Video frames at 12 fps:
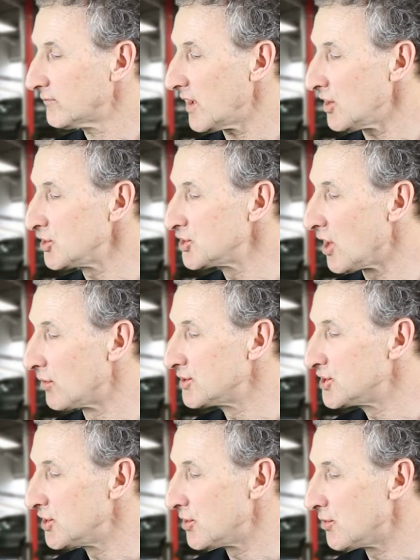
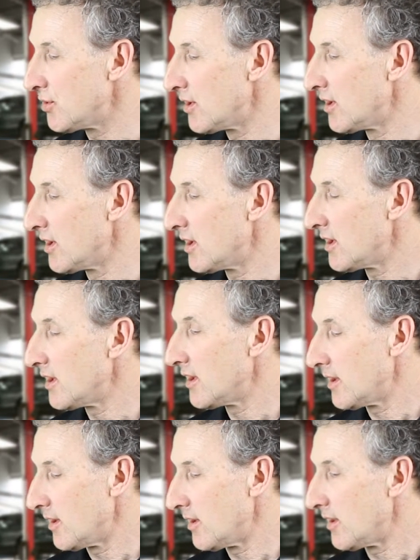shows you
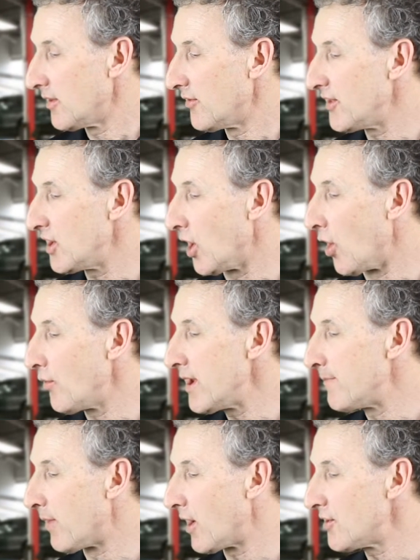the
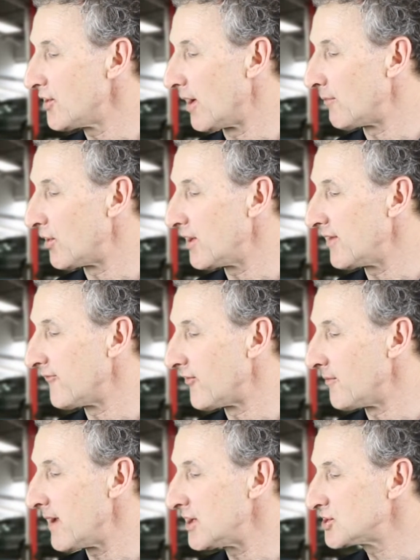OE part number
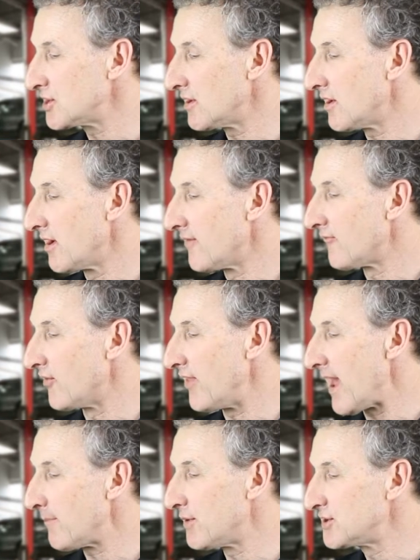information for
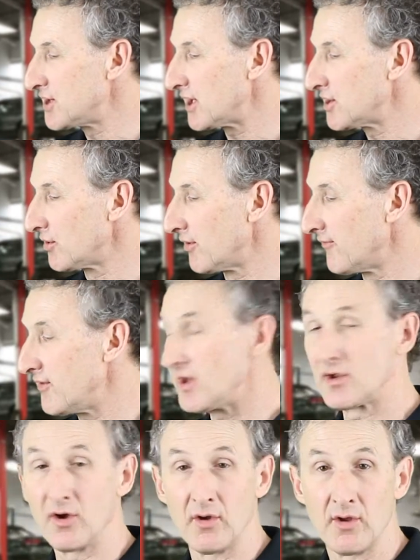that particular
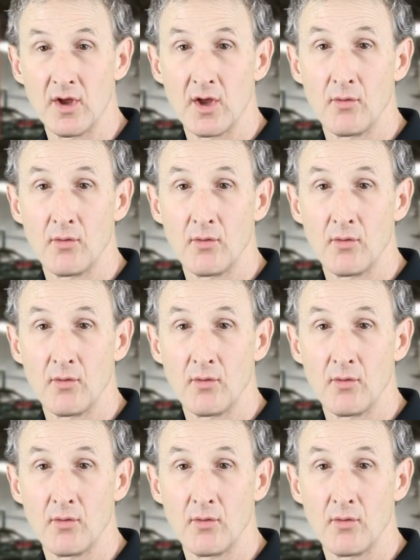vehicle